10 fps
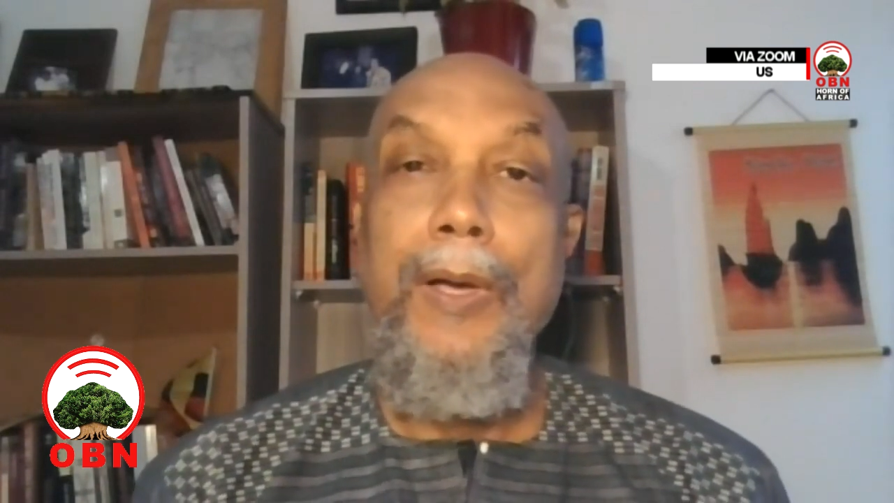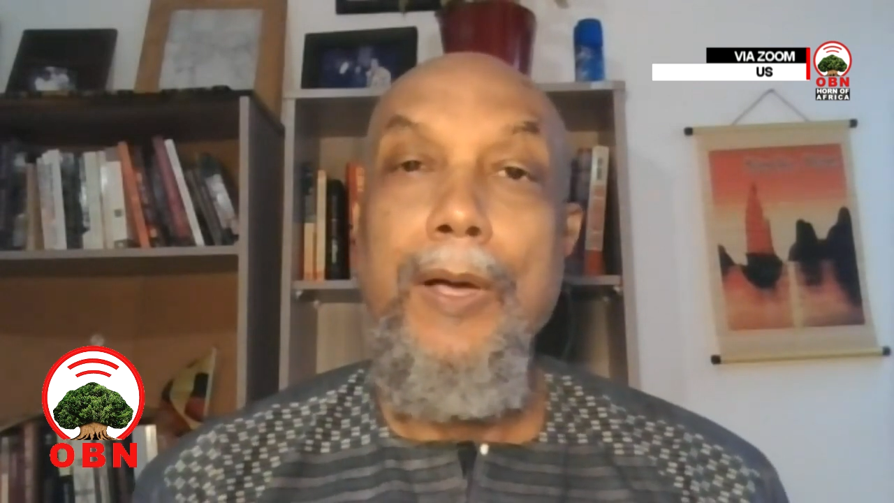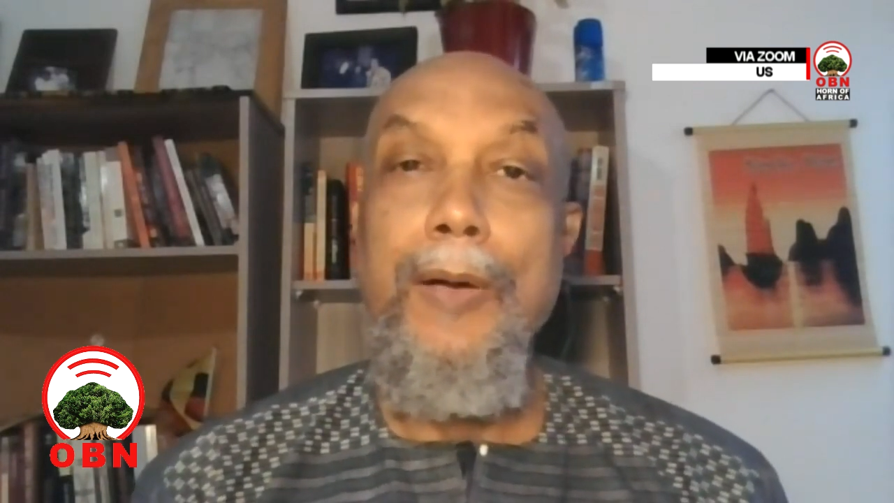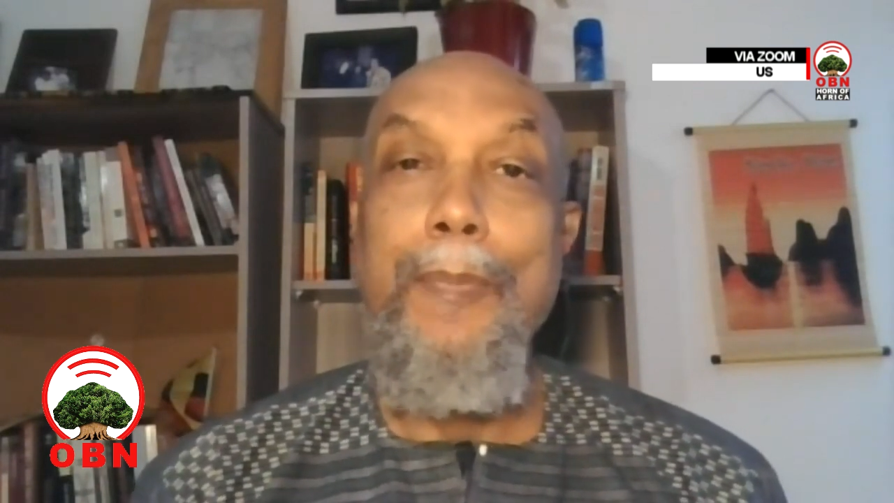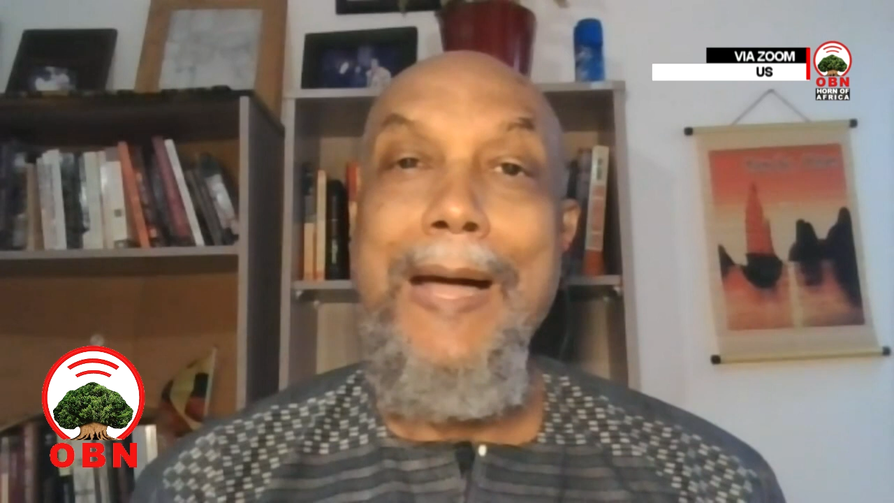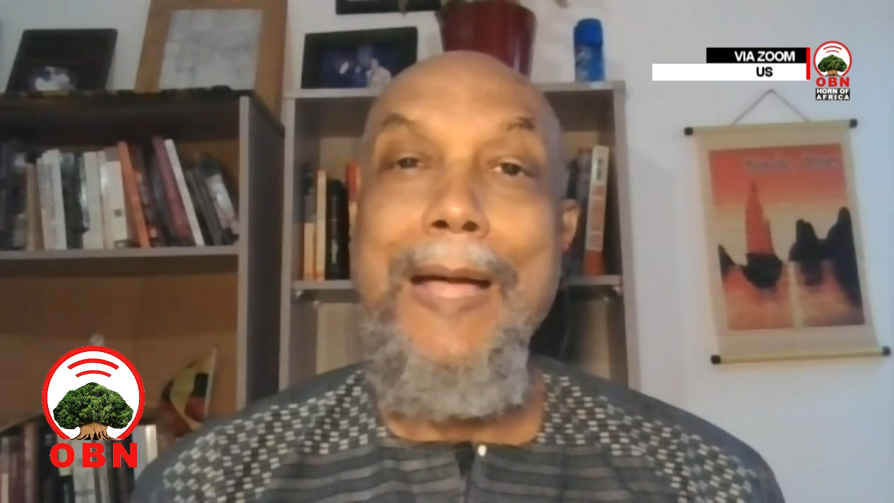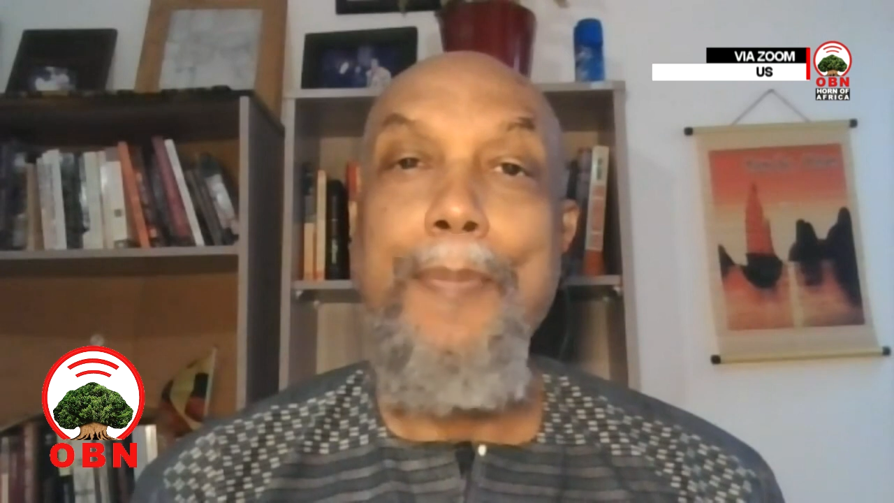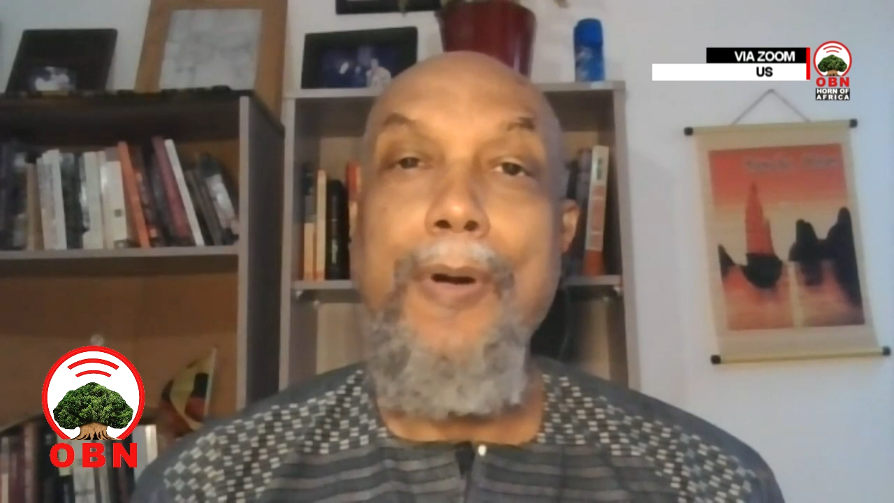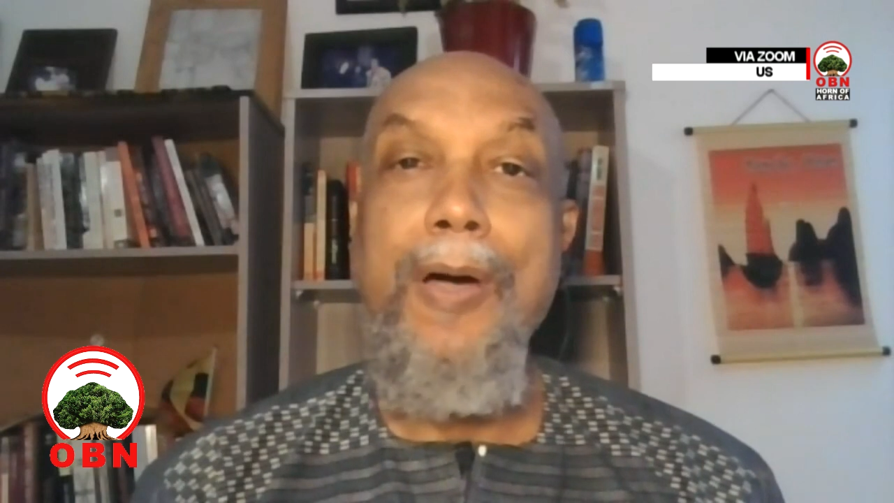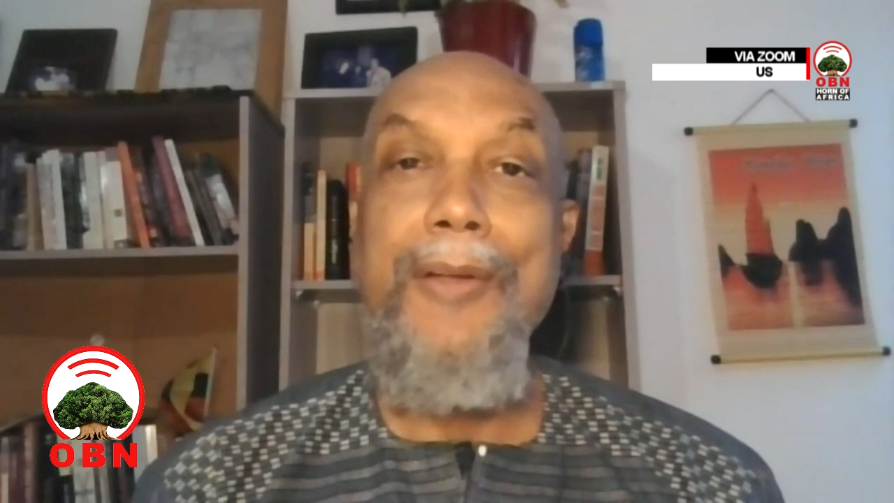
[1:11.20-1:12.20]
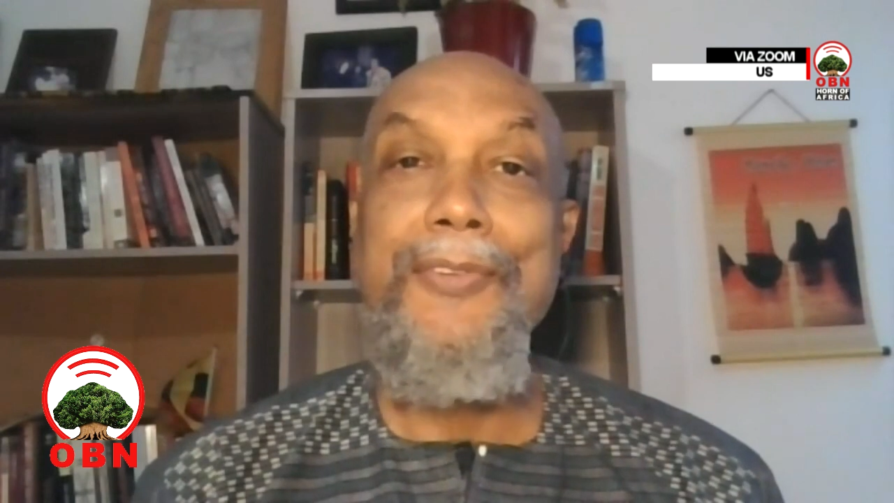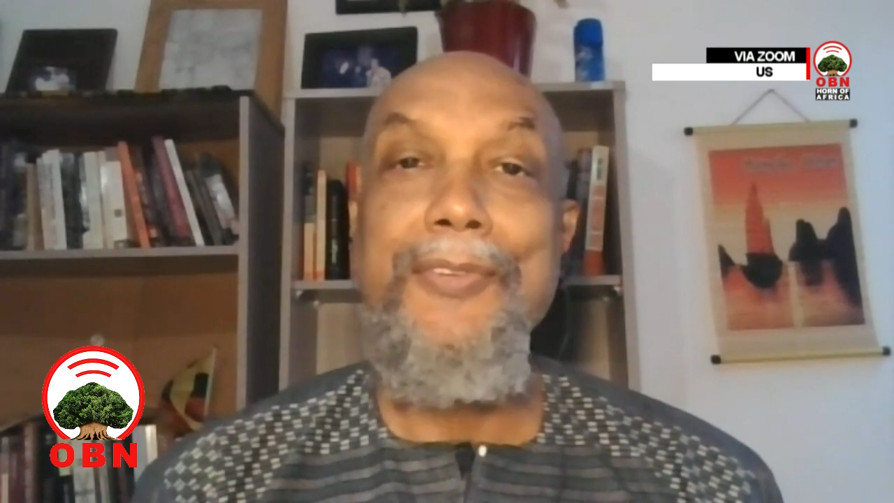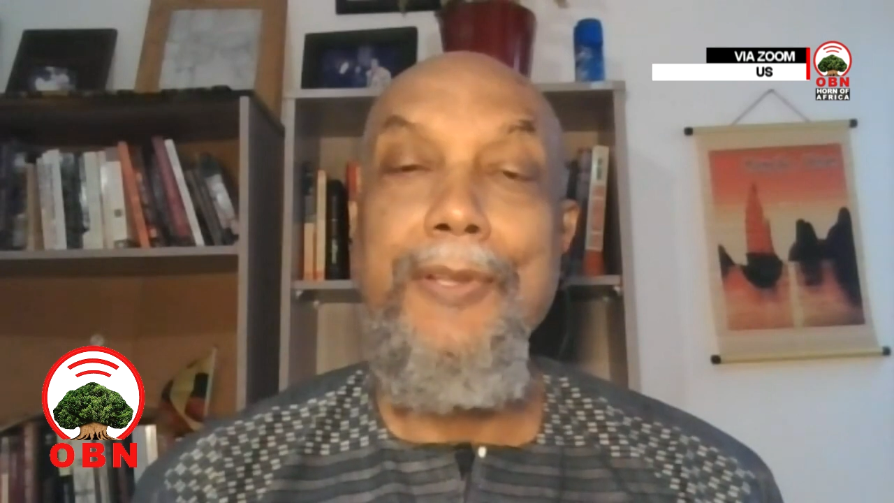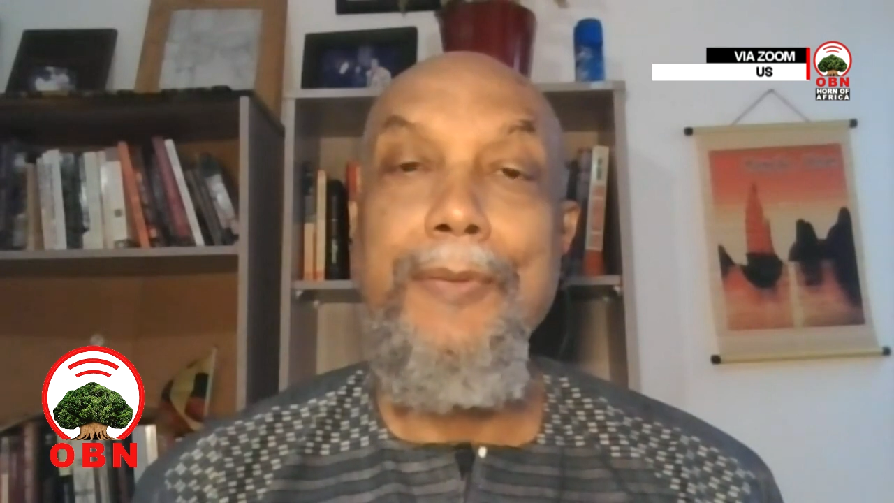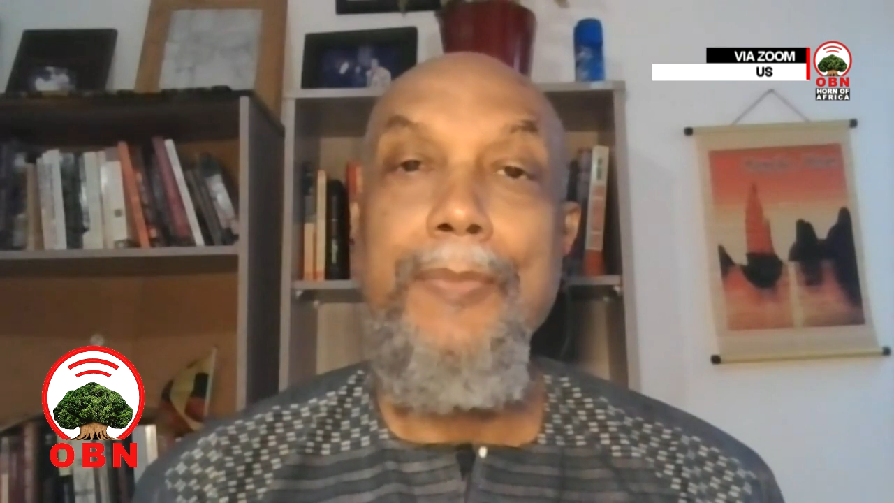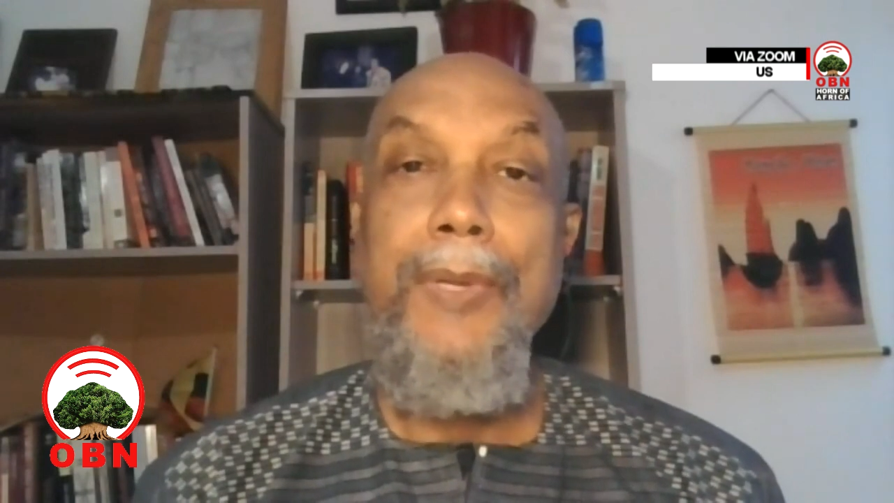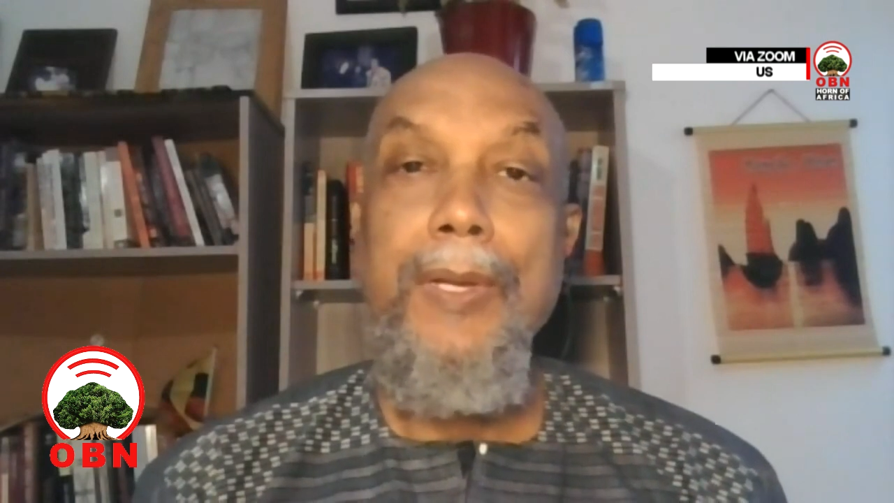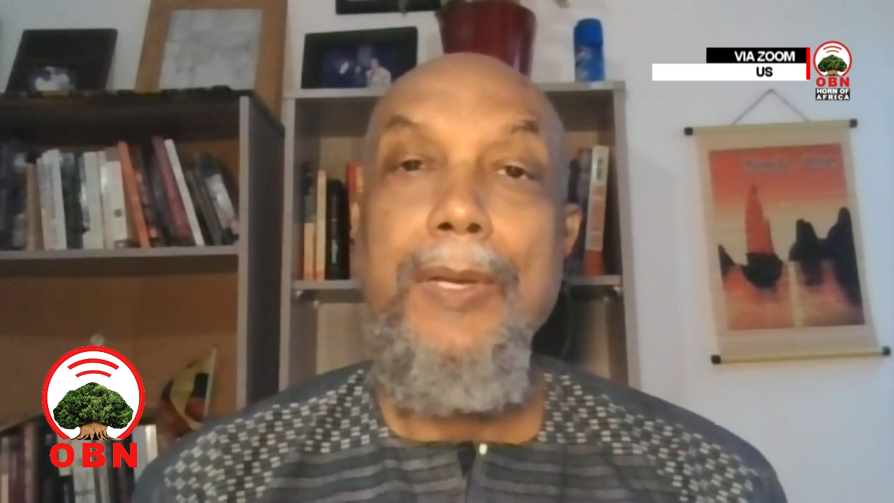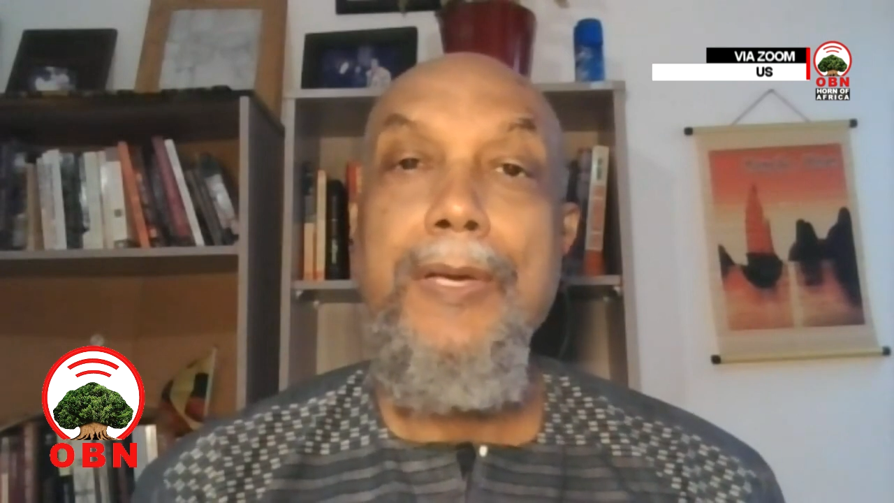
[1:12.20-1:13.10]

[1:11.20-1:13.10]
uh, bipartisan